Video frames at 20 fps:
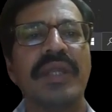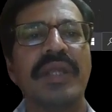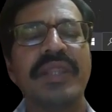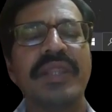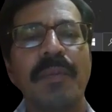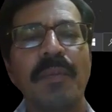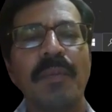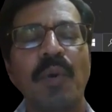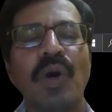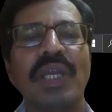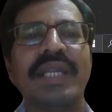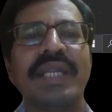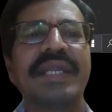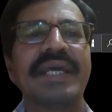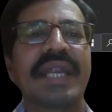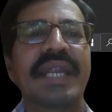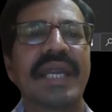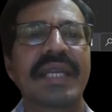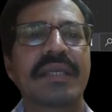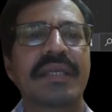in the
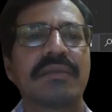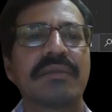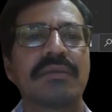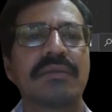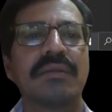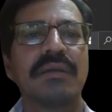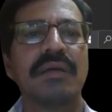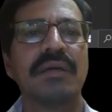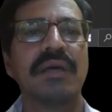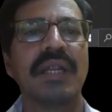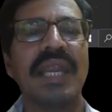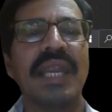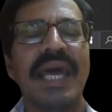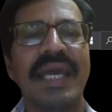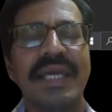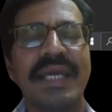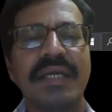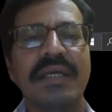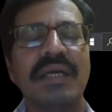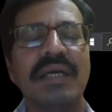pollen grain.
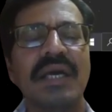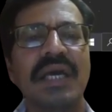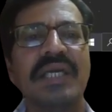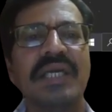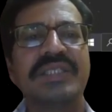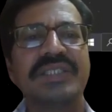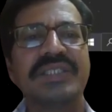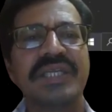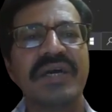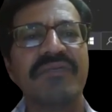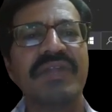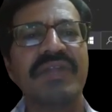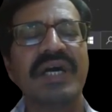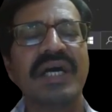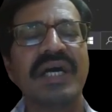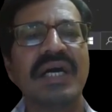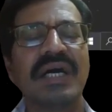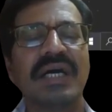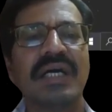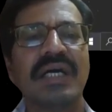Like instead
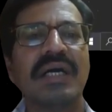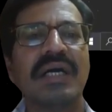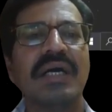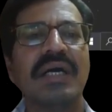of